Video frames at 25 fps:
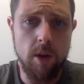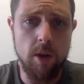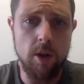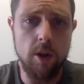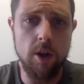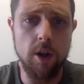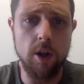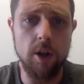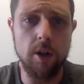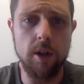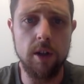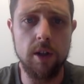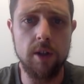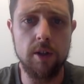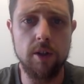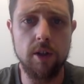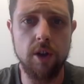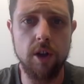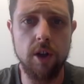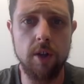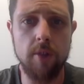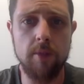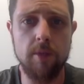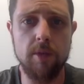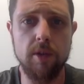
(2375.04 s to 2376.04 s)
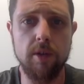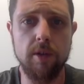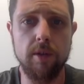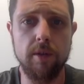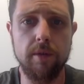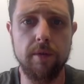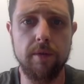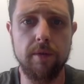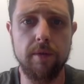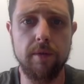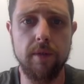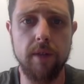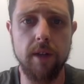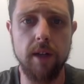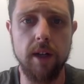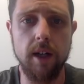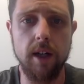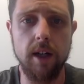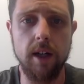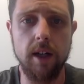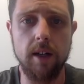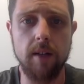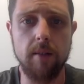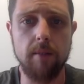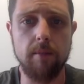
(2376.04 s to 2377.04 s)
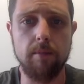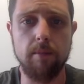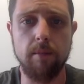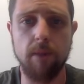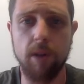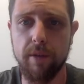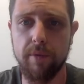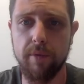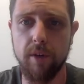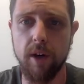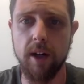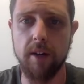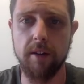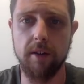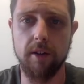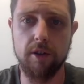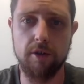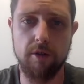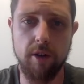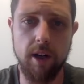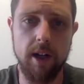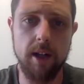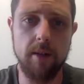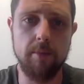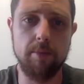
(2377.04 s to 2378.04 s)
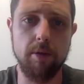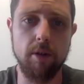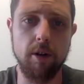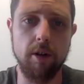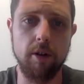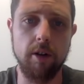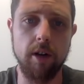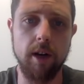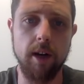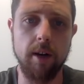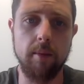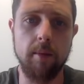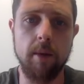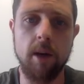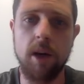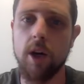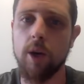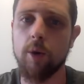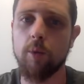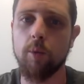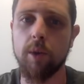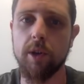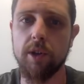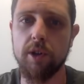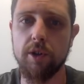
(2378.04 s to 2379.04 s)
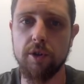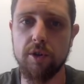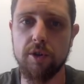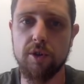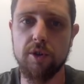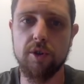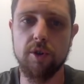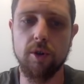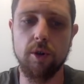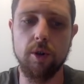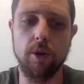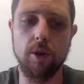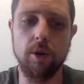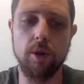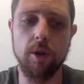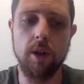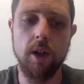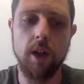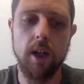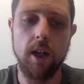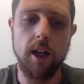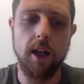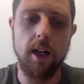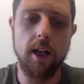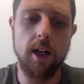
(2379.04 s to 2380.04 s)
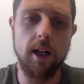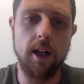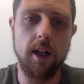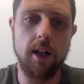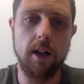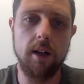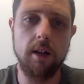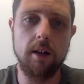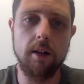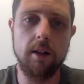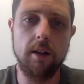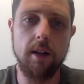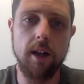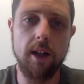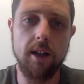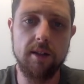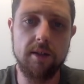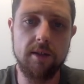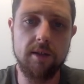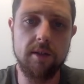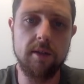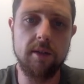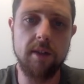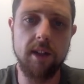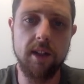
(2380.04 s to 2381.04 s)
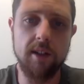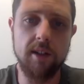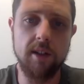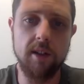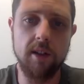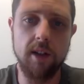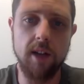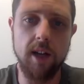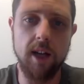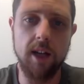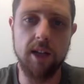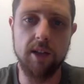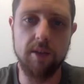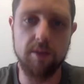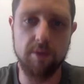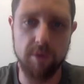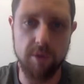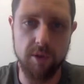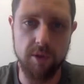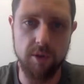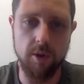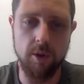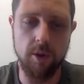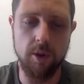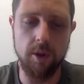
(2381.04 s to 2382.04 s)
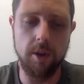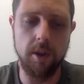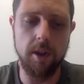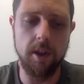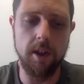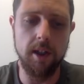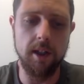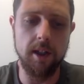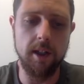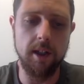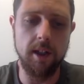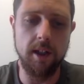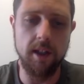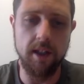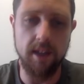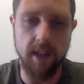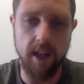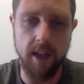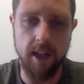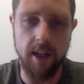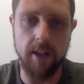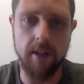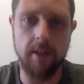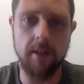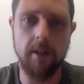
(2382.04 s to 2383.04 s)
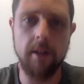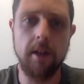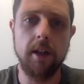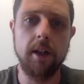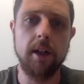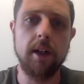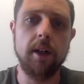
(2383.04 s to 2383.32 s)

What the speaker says: you know, in terms of modifying the training program when you stall, that's a last resort. Again,